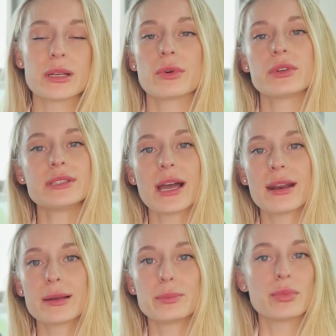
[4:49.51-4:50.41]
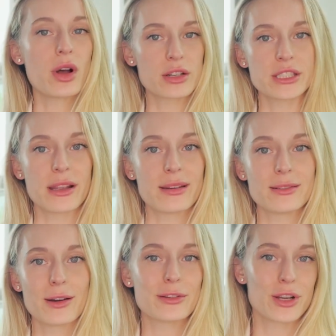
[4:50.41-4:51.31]
but we're just adding blockchain
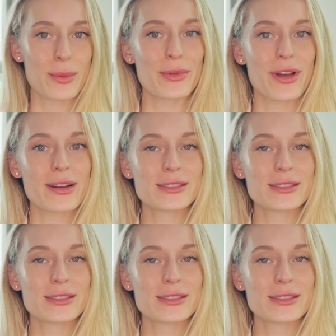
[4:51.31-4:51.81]
on top of that.